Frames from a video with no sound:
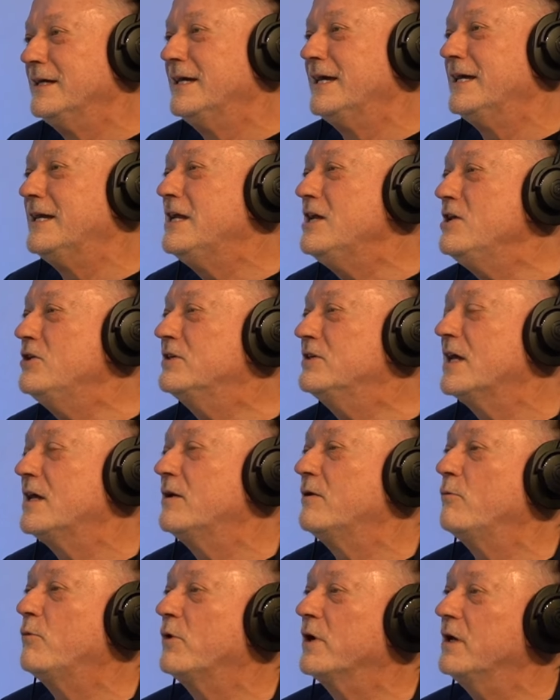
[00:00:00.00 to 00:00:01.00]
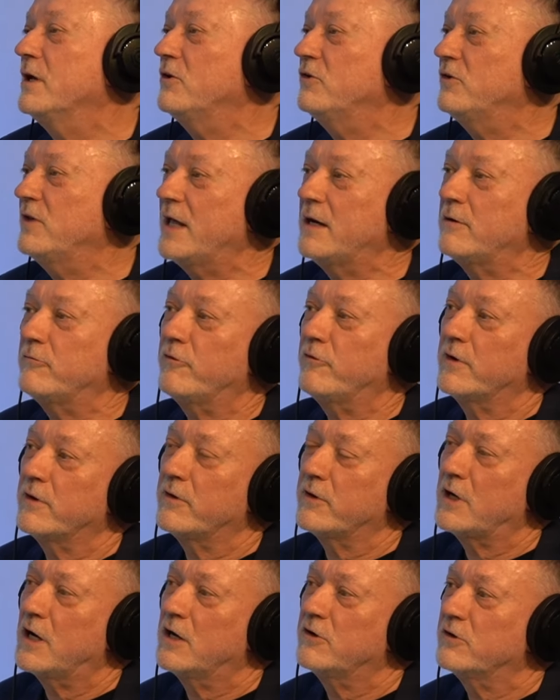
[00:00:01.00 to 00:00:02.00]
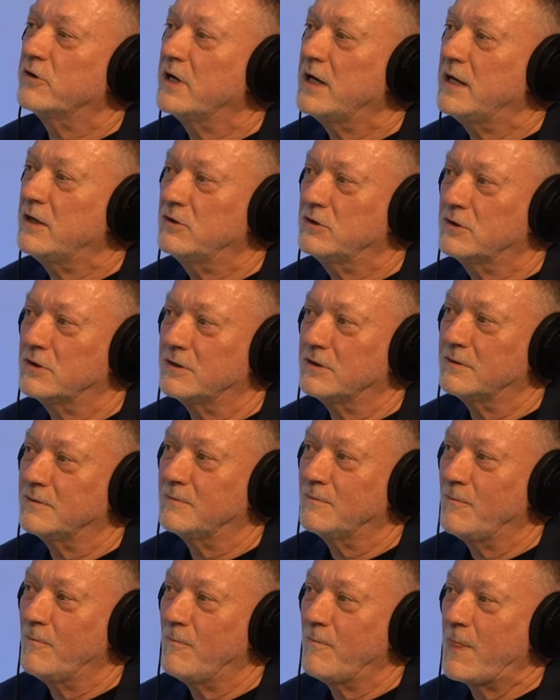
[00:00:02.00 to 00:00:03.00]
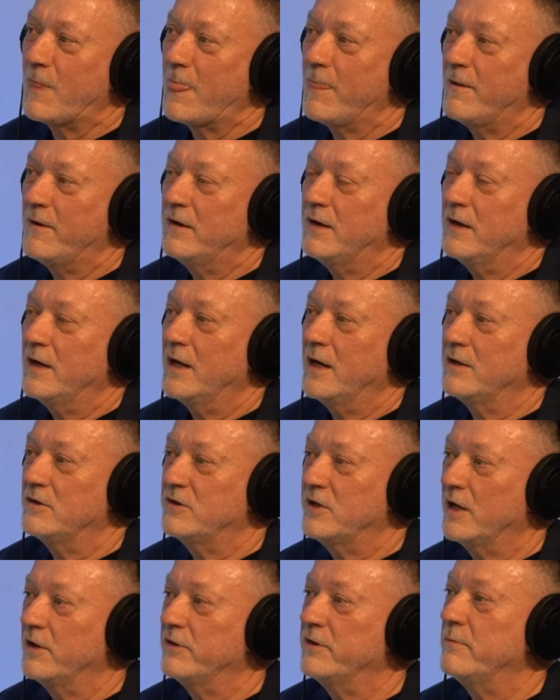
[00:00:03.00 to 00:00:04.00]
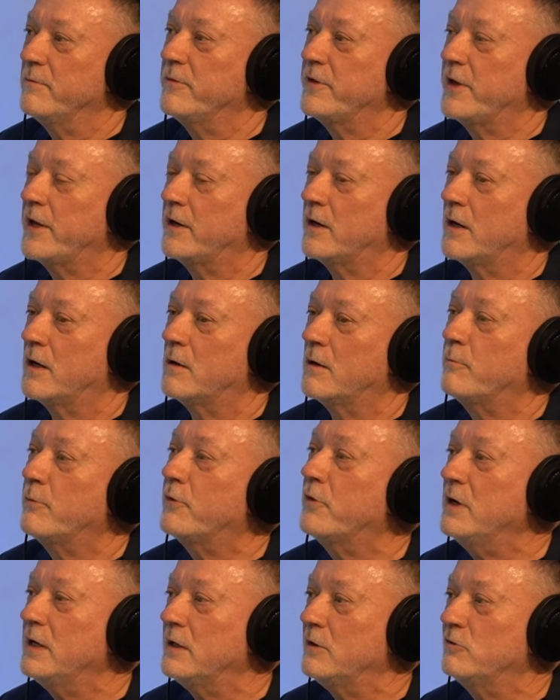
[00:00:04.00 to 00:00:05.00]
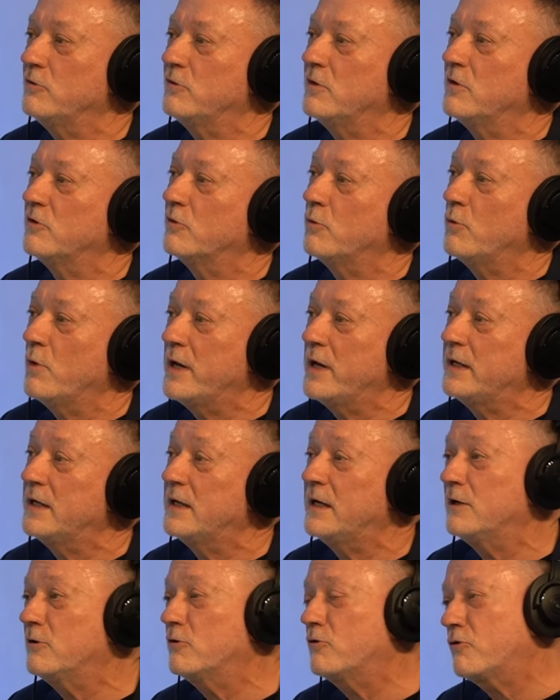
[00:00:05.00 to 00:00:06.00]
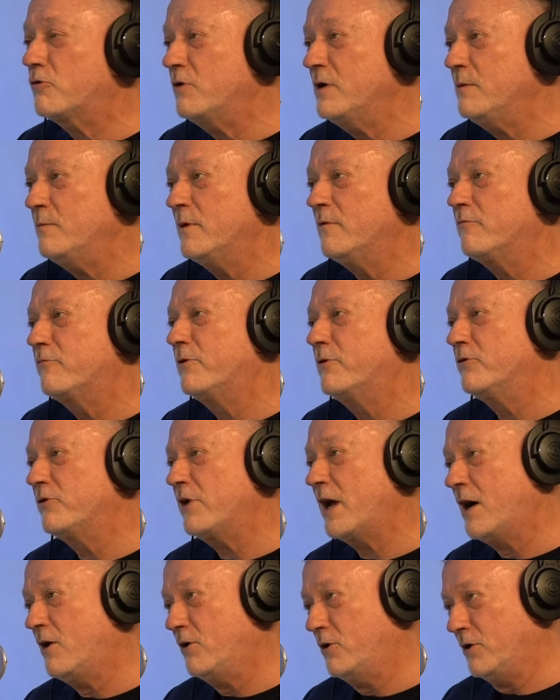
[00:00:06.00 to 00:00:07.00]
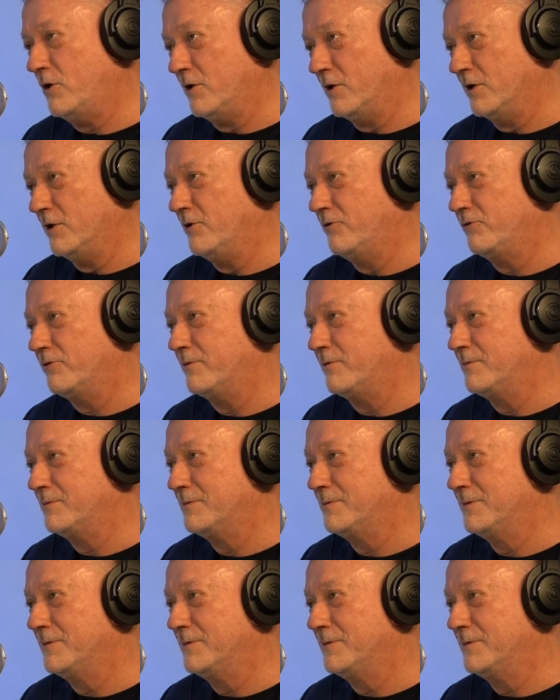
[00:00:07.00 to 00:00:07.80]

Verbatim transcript: And he said, We're going to stand in front of the congregation and tell them that our priest is away getting treatment for his alcoholism.